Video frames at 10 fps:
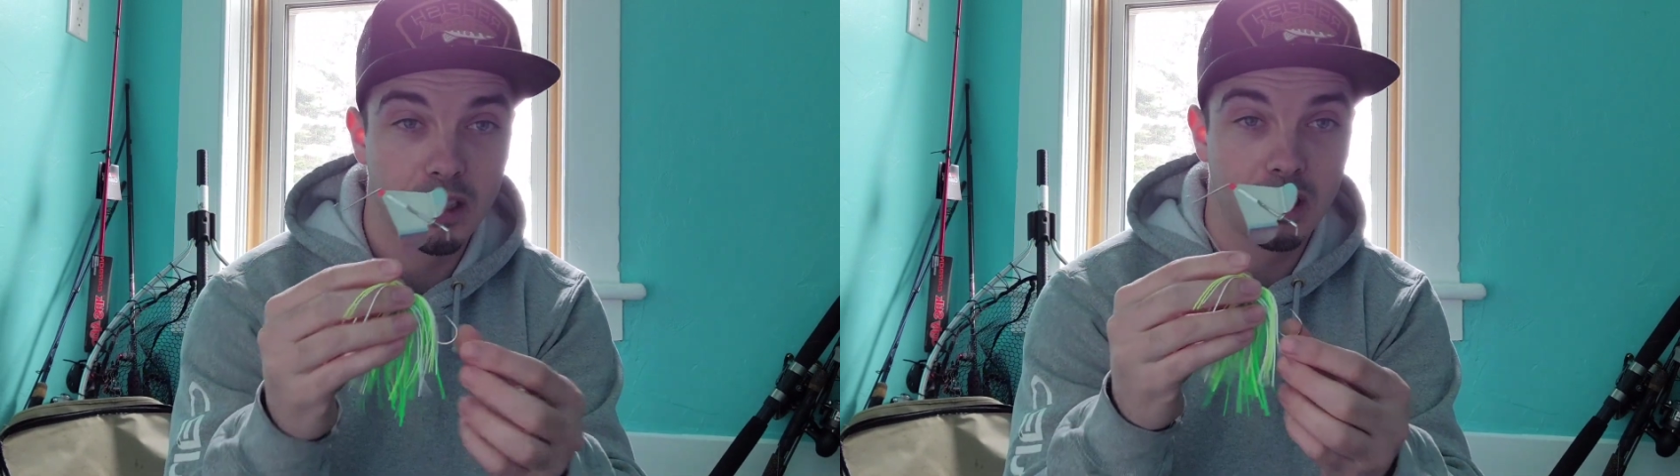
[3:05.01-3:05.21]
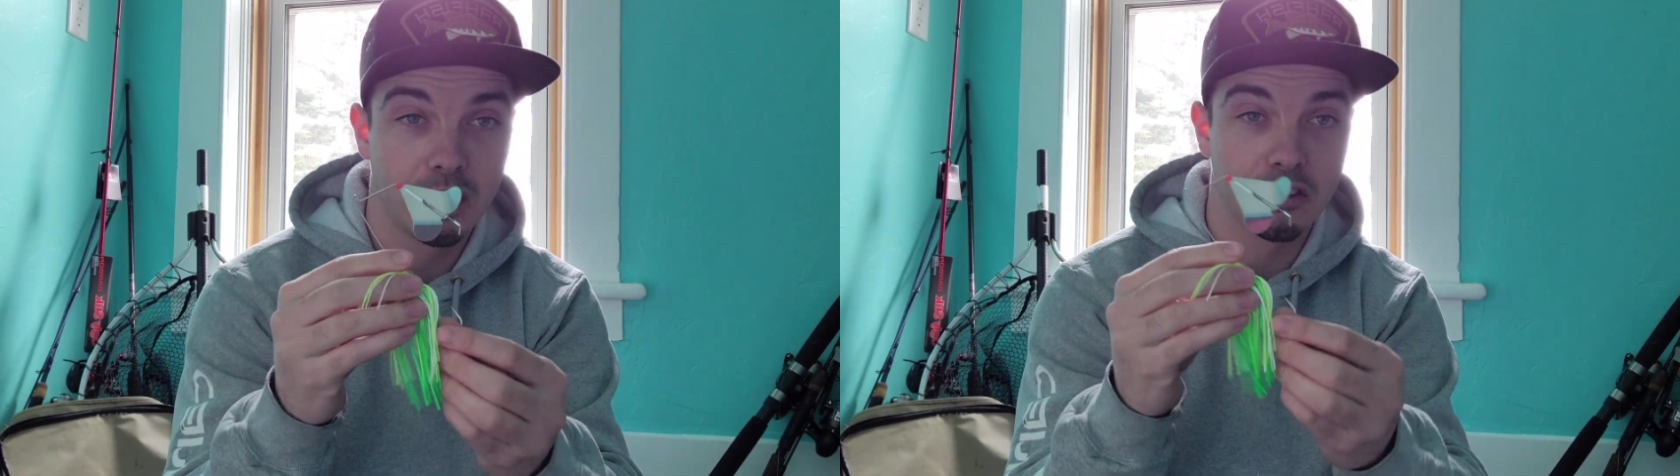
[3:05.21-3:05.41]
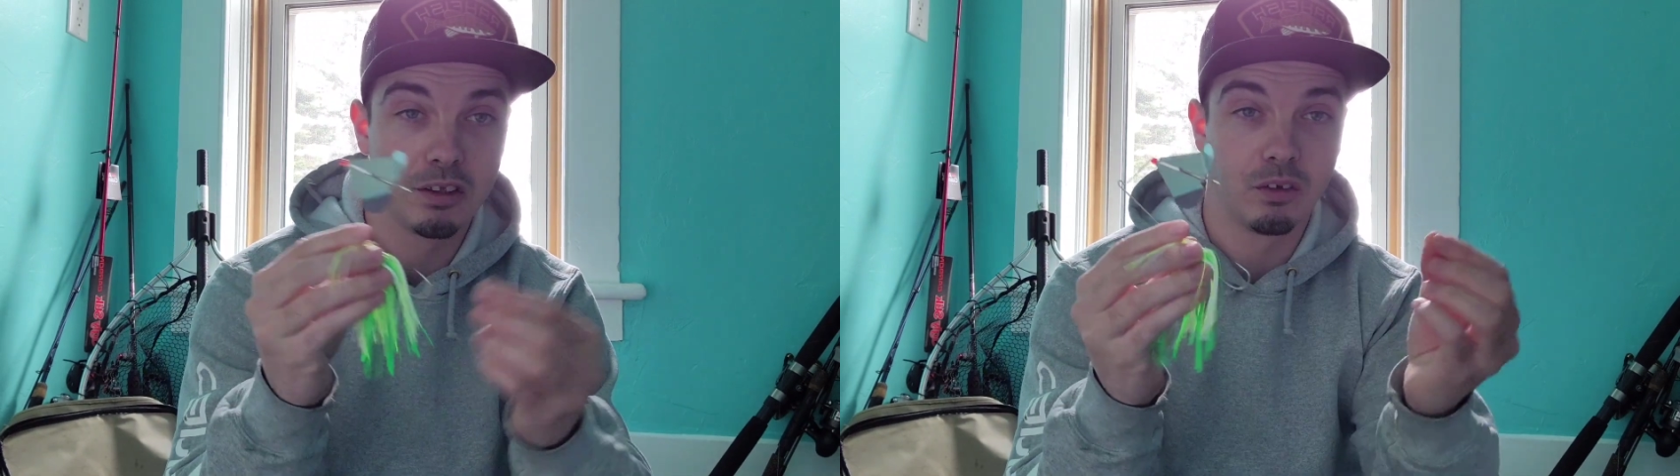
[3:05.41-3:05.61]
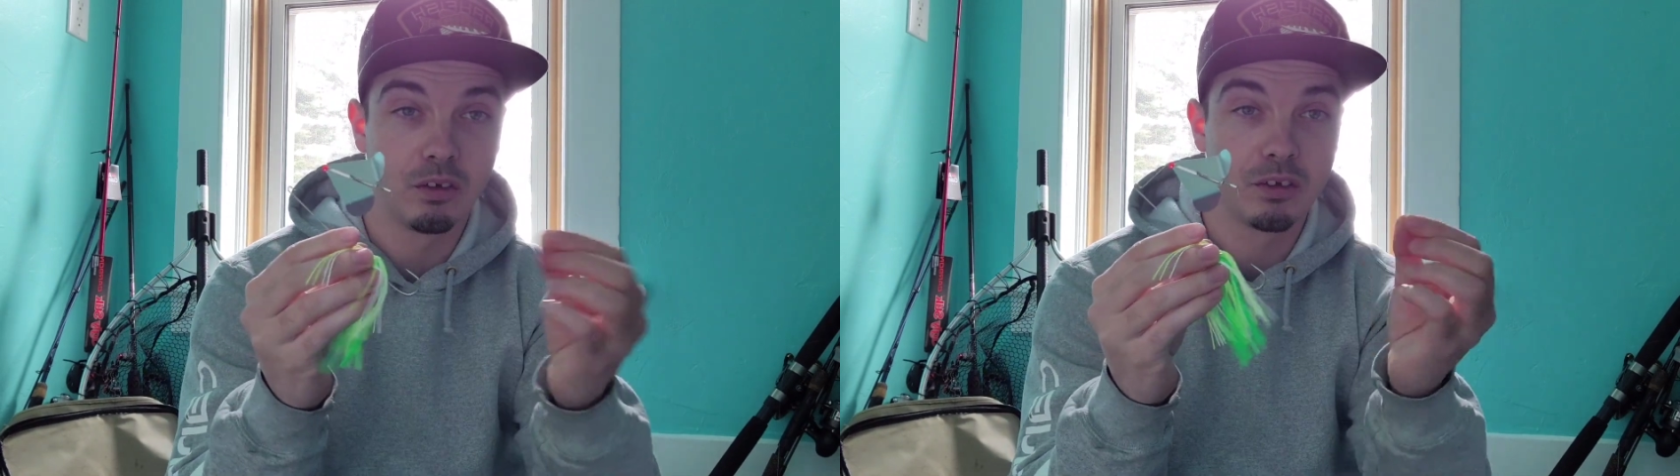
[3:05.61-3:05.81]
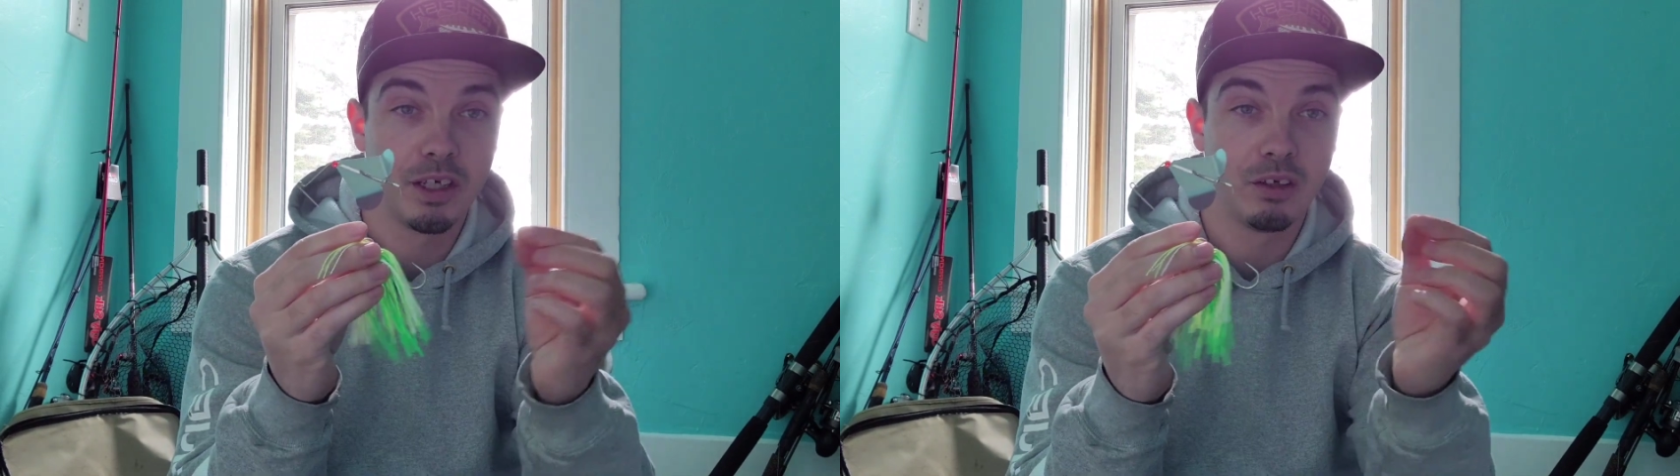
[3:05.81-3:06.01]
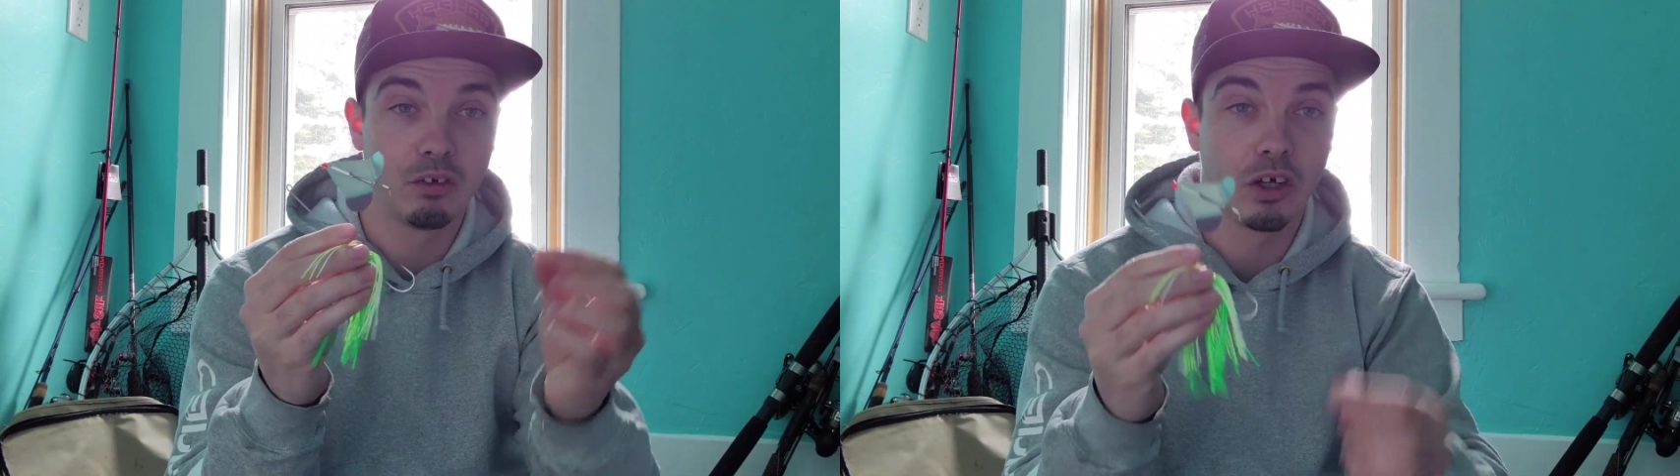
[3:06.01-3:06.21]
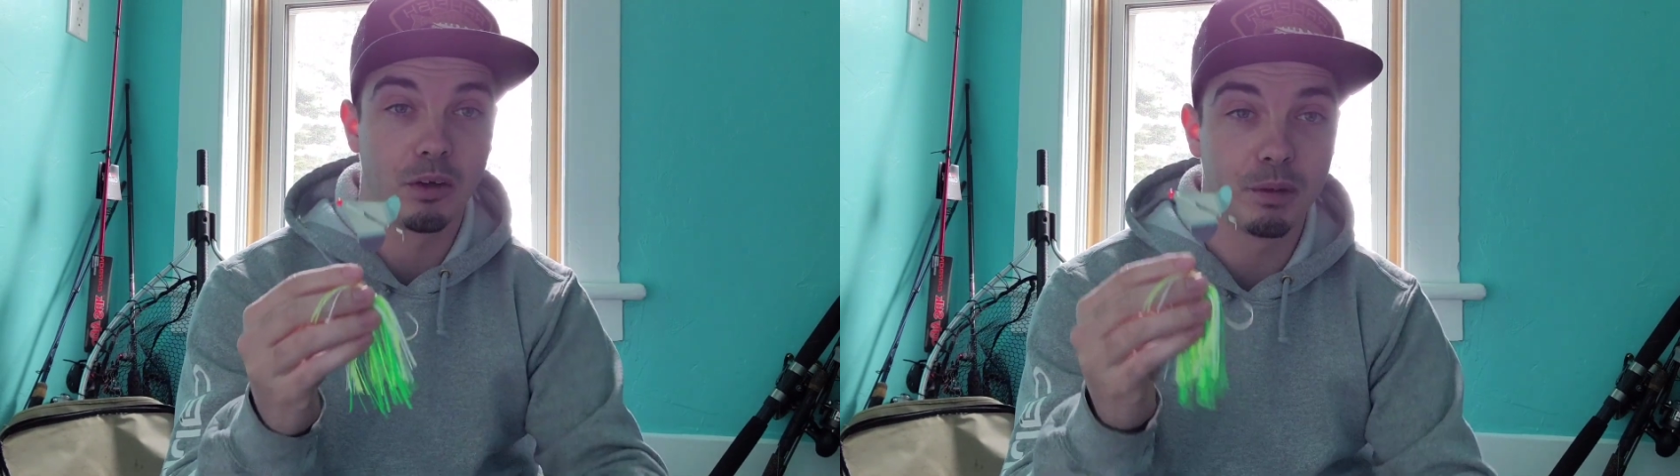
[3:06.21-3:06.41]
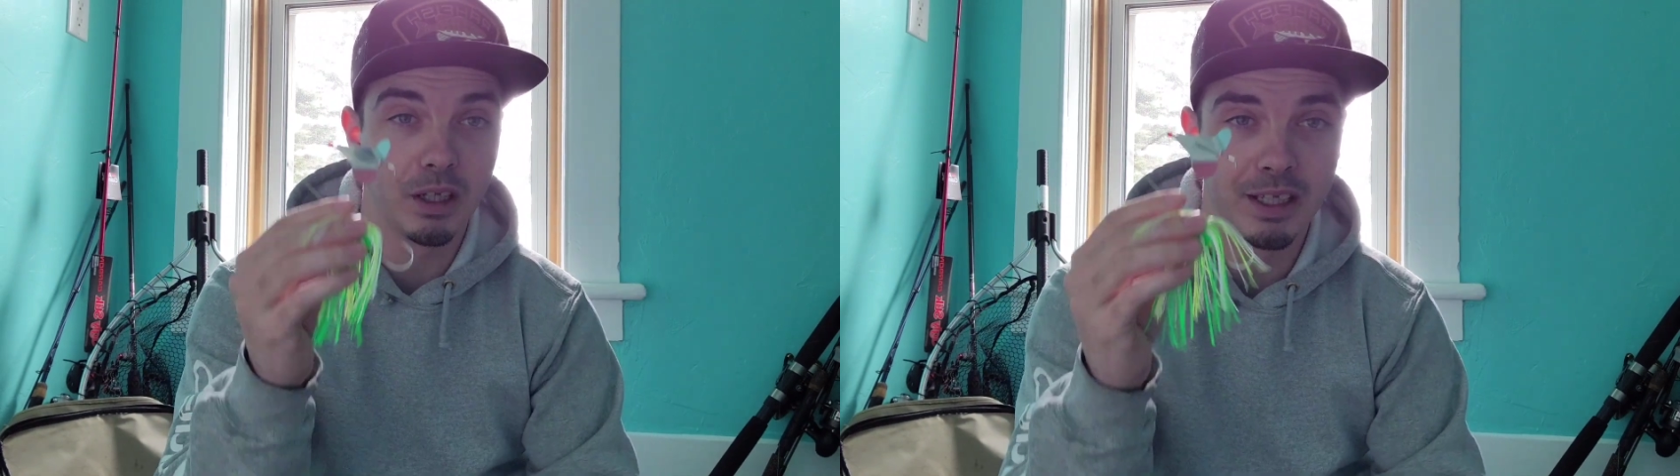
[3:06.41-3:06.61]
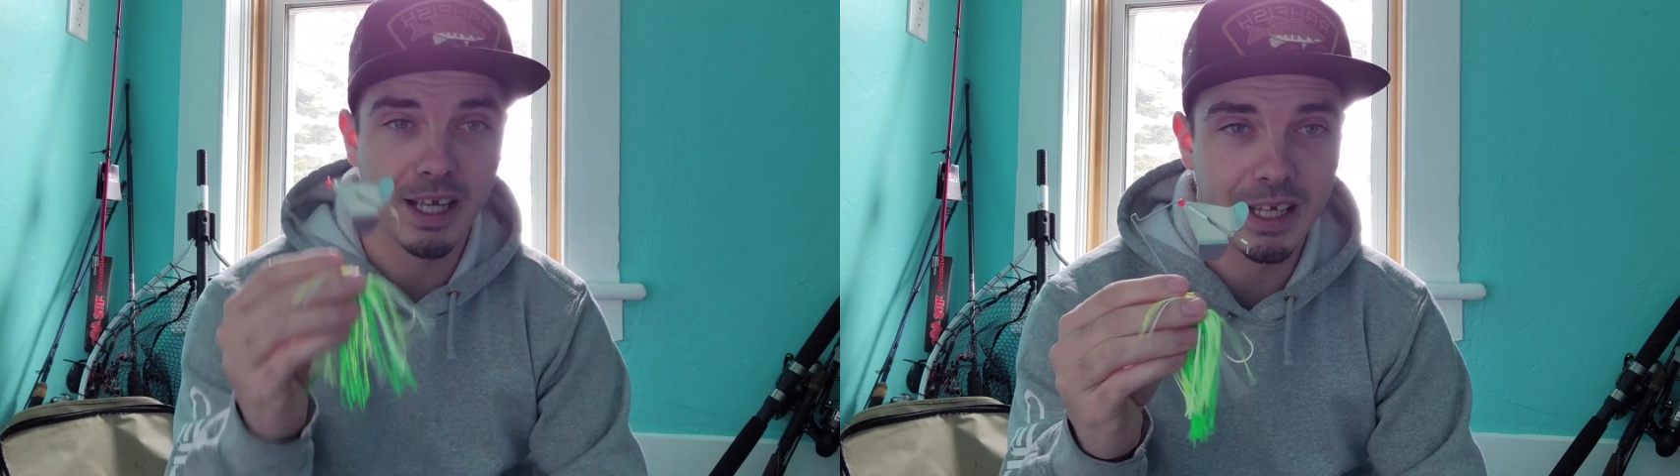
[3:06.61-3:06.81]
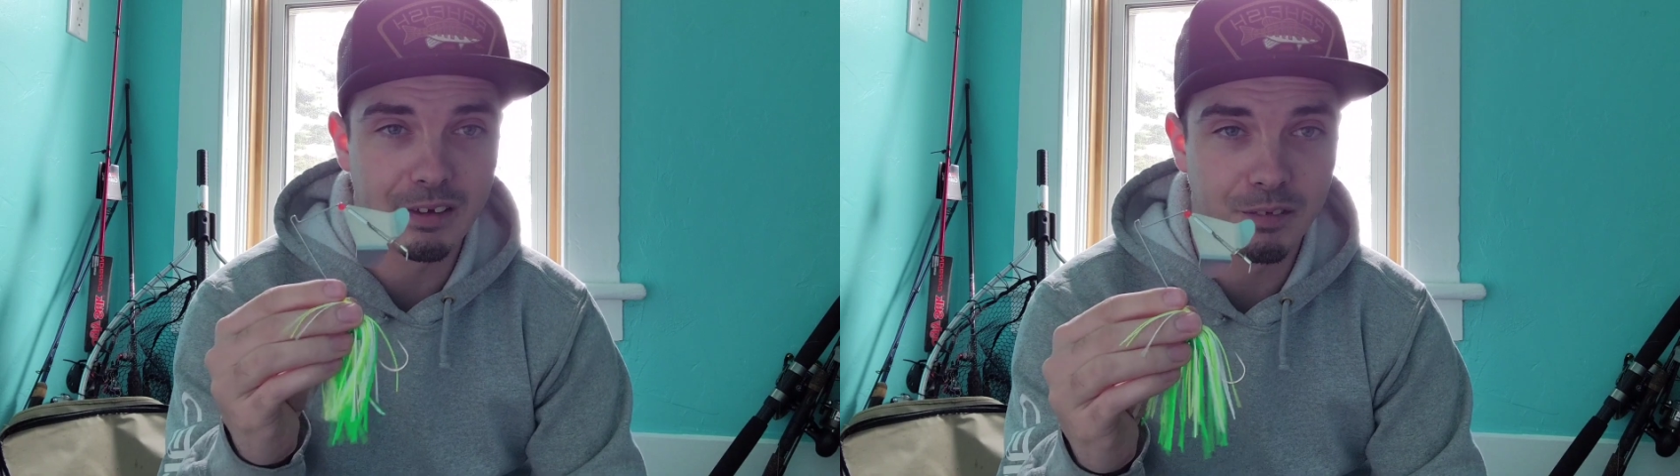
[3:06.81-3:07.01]
this little tail grub at the
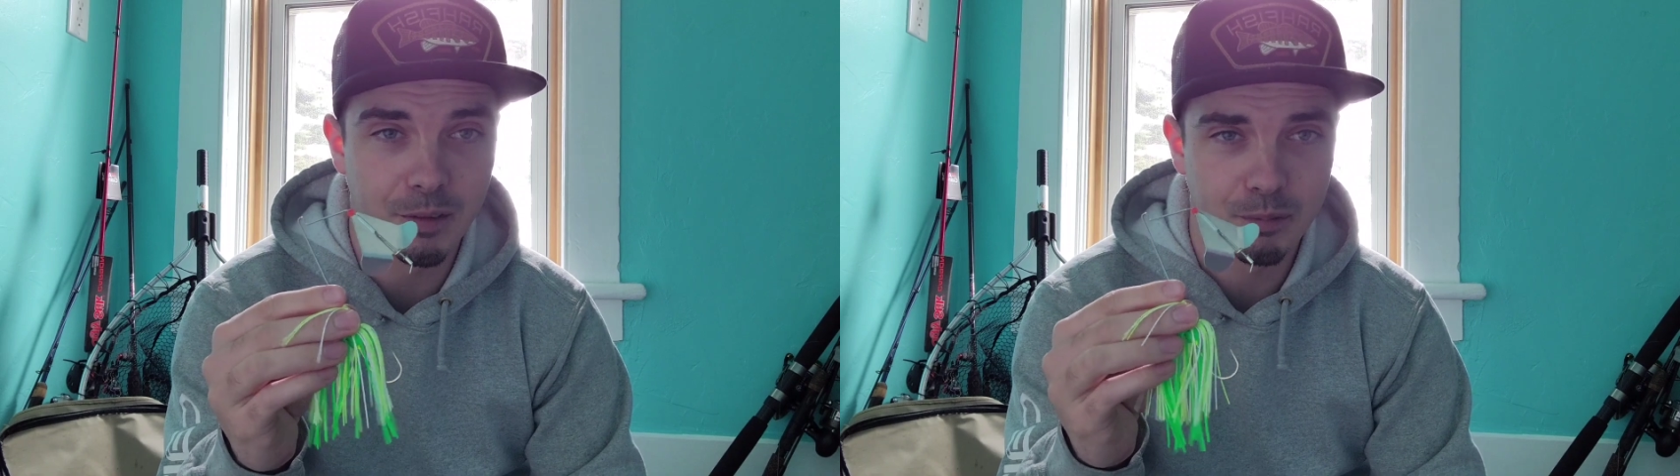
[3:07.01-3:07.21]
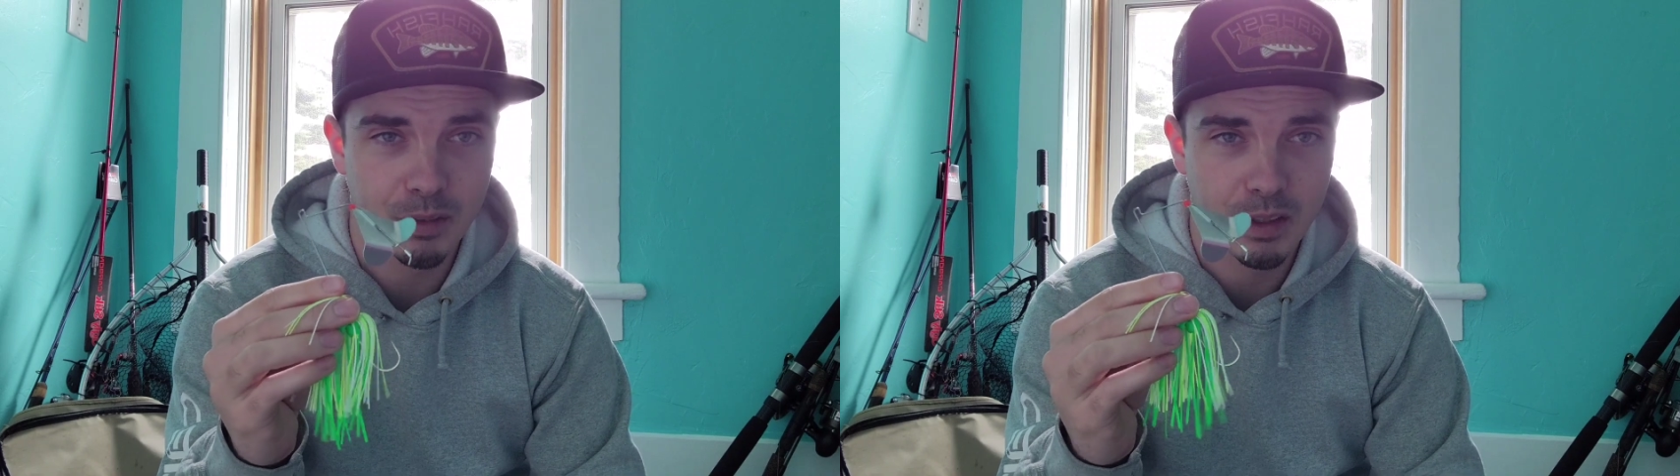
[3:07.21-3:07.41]
end of it.